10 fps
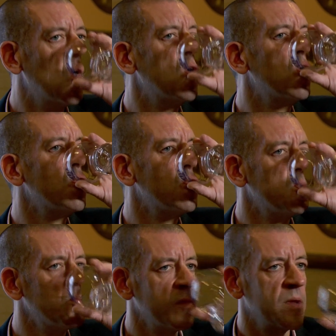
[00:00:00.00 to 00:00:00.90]
only one
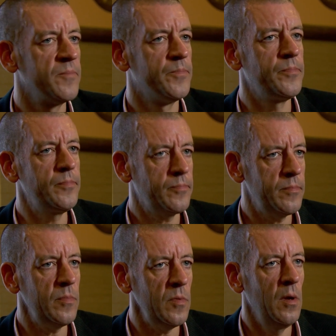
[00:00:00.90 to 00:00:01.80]
type of family was
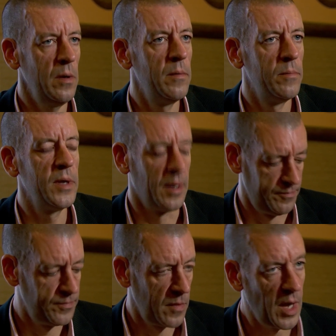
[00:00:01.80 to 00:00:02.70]
allowed in that culture. Yeah.